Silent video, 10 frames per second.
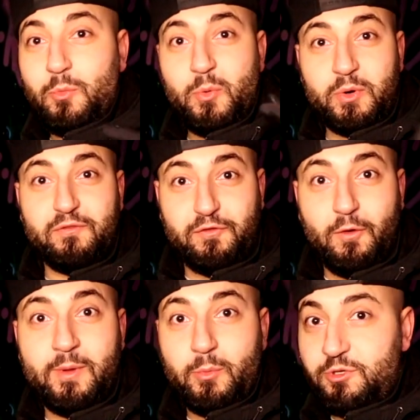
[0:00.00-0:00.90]
We weren't
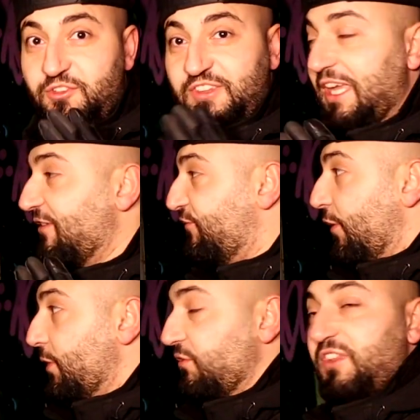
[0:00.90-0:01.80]
filming, we were just taking
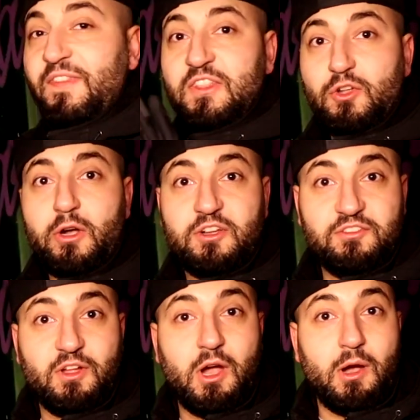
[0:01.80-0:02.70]
photos in the dark,
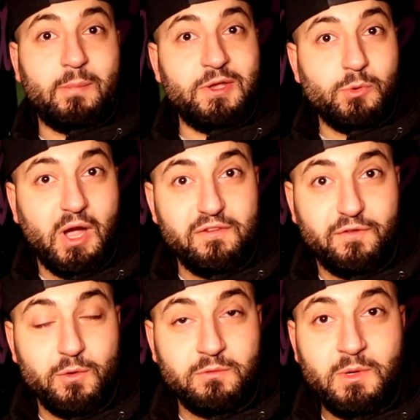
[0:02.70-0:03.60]
because my new
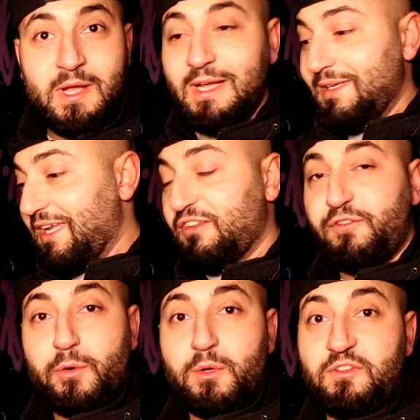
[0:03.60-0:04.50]
iPhone takes
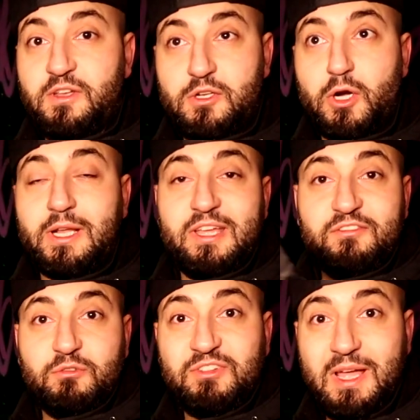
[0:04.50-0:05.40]
photos in the dark,
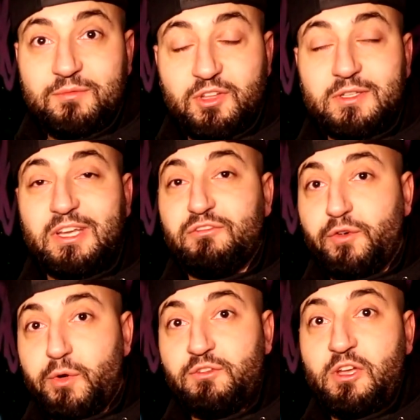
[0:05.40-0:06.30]
his new Samsung takes
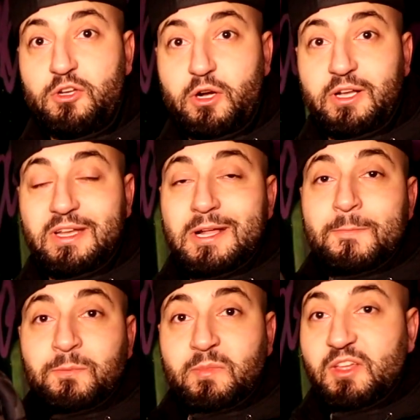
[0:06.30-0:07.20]
photos in the dark, and
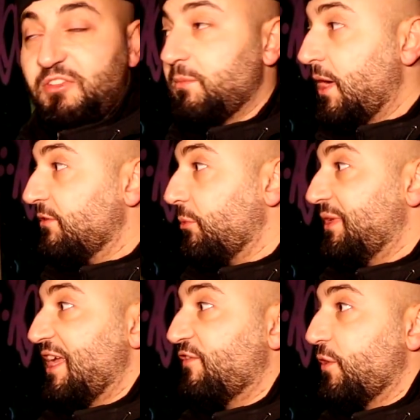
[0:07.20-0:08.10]
sometimes when we
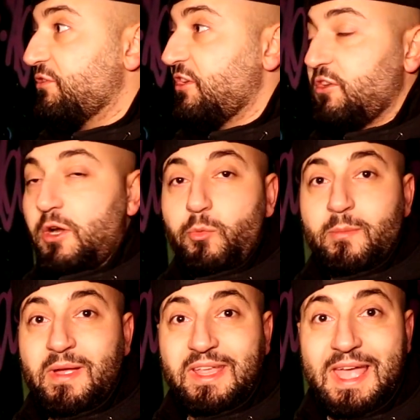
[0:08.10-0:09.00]
take photos in the dark, we
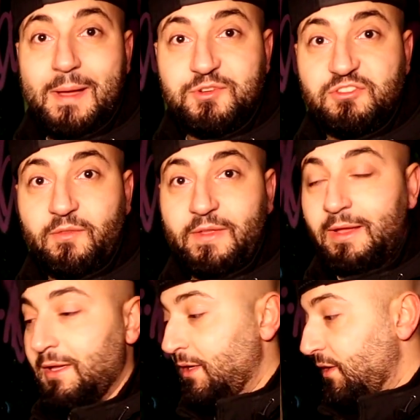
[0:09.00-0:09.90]
might capture something.
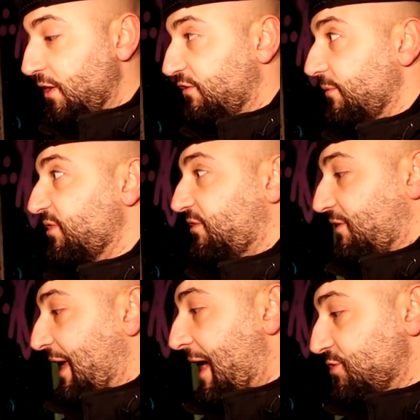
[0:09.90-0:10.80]
So I'm just
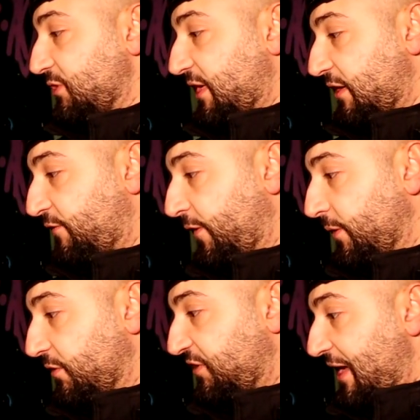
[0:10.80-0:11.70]
casually taking
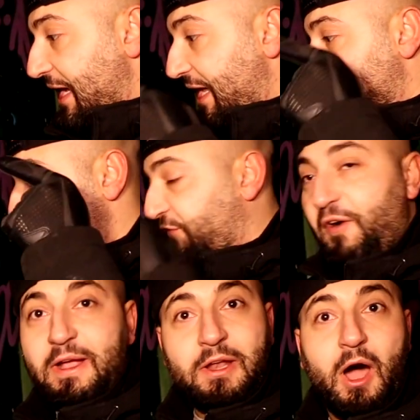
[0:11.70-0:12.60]
photos, and there's a
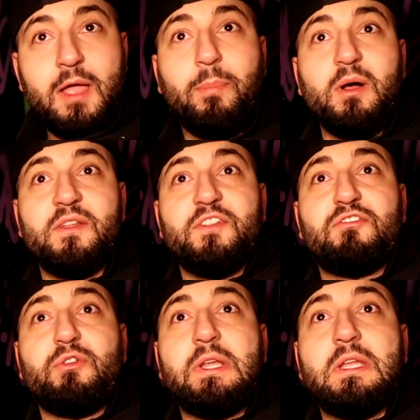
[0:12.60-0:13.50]
f***ing eyeball on the
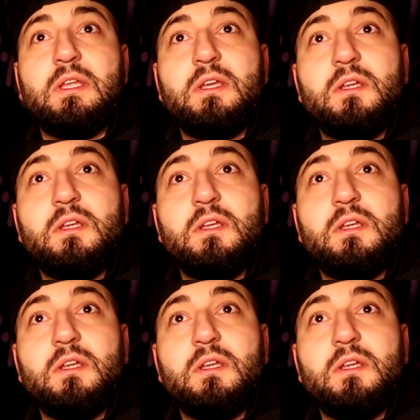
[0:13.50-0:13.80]
screen.